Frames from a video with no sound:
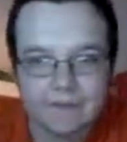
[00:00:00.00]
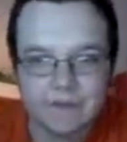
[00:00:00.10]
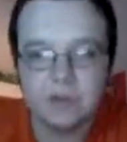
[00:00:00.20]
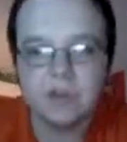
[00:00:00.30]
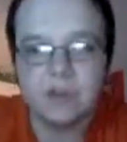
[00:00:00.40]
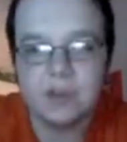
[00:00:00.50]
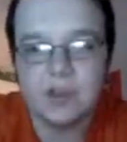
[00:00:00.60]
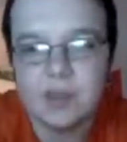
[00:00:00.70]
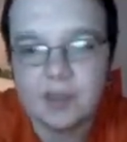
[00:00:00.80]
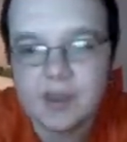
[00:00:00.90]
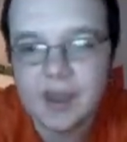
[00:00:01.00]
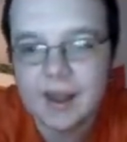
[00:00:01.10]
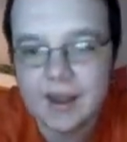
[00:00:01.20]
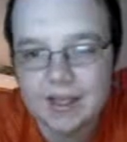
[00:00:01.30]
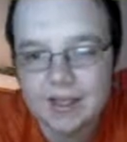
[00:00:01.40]
First
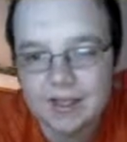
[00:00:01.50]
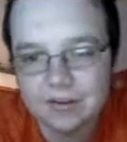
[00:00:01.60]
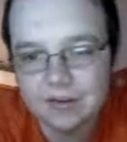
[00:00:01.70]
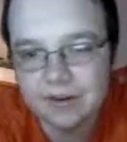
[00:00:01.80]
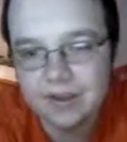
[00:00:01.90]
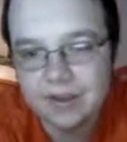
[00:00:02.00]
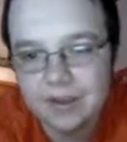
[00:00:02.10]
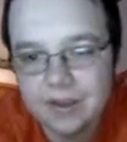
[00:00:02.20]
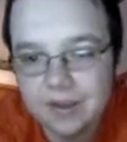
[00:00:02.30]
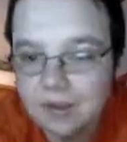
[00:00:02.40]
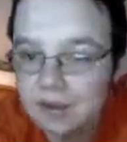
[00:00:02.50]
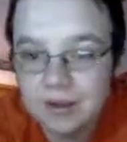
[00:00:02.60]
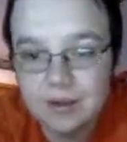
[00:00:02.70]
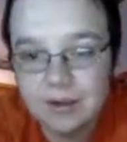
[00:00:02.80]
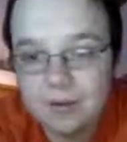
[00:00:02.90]
10 at the 30.
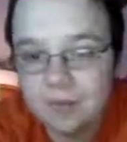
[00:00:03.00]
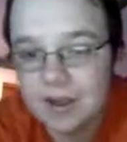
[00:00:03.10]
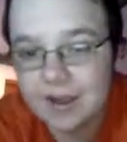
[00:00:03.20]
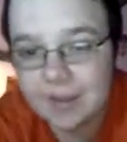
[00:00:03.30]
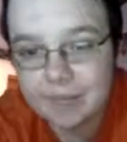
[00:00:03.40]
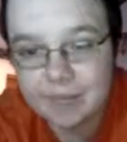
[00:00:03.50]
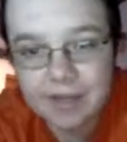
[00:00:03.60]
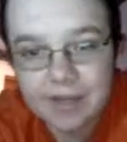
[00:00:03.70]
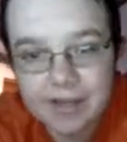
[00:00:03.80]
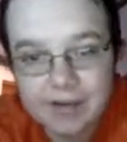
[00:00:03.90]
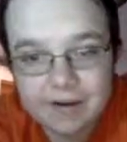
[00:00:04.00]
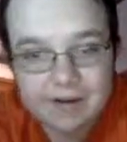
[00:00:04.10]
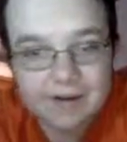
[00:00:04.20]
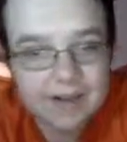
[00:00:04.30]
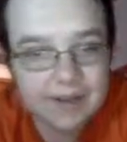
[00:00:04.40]
But I kept running that
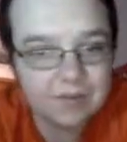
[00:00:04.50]
right side,